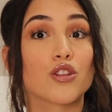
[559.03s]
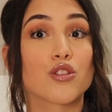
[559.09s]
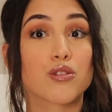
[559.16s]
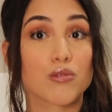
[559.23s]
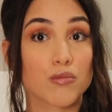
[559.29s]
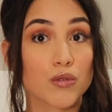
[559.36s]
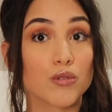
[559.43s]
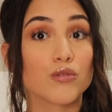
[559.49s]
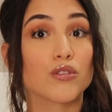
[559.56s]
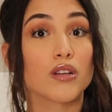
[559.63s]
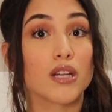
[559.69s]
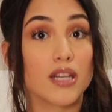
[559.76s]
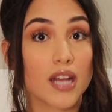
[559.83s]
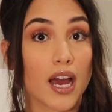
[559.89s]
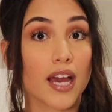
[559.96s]
through the
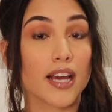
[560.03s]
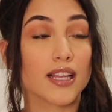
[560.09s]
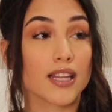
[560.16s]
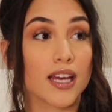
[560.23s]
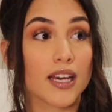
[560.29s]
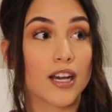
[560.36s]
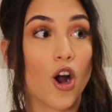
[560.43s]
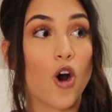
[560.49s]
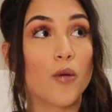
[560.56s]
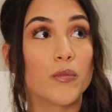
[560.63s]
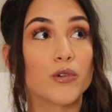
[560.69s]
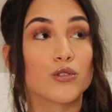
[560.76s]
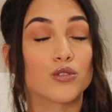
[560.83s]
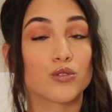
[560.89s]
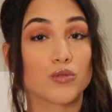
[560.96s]
night, like
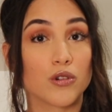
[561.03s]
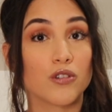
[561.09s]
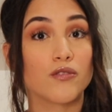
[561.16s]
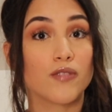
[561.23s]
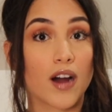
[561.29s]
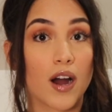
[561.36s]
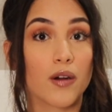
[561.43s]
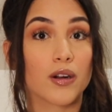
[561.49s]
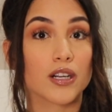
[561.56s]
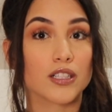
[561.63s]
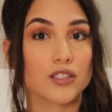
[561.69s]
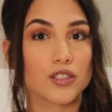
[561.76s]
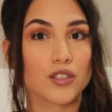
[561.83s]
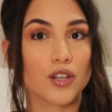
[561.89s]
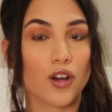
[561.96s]
almost 12
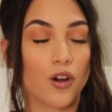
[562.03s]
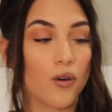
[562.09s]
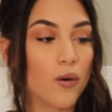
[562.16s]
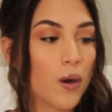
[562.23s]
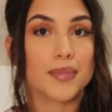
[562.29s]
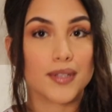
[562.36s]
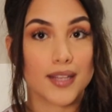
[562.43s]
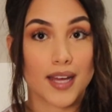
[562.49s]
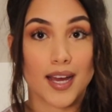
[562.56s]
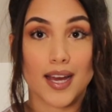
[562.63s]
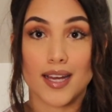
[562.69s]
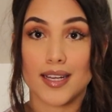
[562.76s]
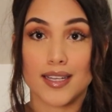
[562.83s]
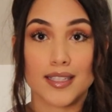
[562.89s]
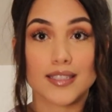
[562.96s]
hours, you know. But
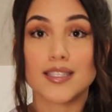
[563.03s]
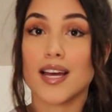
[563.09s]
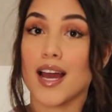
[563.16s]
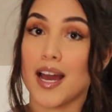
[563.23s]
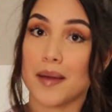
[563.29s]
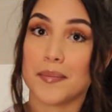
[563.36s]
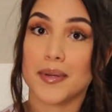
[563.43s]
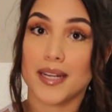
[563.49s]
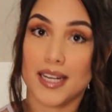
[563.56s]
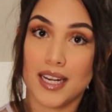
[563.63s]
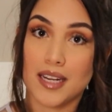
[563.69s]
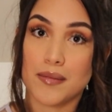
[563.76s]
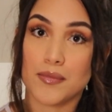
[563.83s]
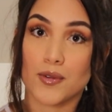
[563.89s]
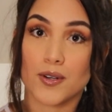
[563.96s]
that is not happening
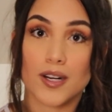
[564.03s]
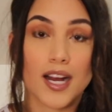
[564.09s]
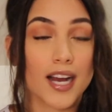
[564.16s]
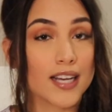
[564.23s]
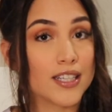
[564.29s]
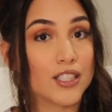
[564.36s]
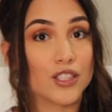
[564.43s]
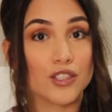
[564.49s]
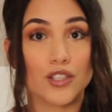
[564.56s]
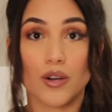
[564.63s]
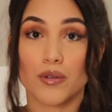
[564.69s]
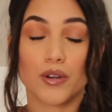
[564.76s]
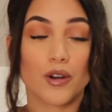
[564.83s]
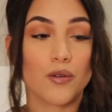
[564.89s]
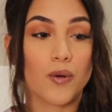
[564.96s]
anymore. I
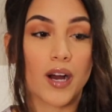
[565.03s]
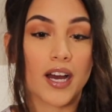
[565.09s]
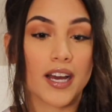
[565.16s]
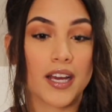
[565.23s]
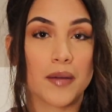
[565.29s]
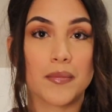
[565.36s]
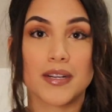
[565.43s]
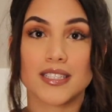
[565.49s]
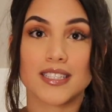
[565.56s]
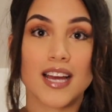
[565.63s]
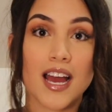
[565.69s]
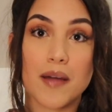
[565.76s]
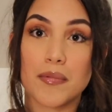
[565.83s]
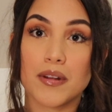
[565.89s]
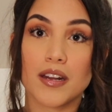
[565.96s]
don't know why, but it's not
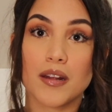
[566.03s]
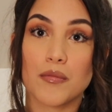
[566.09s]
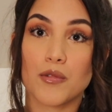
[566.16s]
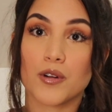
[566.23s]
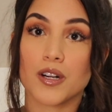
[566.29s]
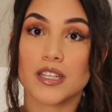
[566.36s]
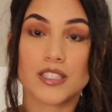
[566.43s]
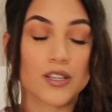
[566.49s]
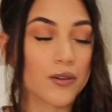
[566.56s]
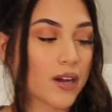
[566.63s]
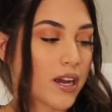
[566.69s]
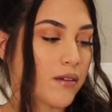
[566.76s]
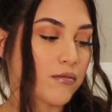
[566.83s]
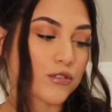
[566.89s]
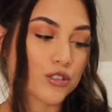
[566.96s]
happening anymore. It's
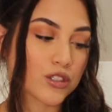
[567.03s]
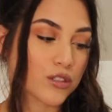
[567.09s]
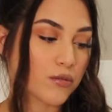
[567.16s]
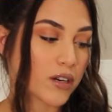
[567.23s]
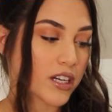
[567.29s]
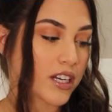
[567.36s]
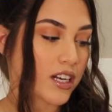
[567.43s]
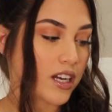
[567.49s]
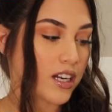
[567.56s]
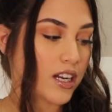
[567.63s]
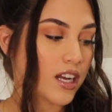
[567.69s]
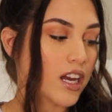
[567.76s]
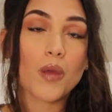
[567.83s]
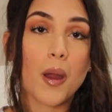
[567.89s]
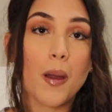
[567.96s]
okay, we're still working on it.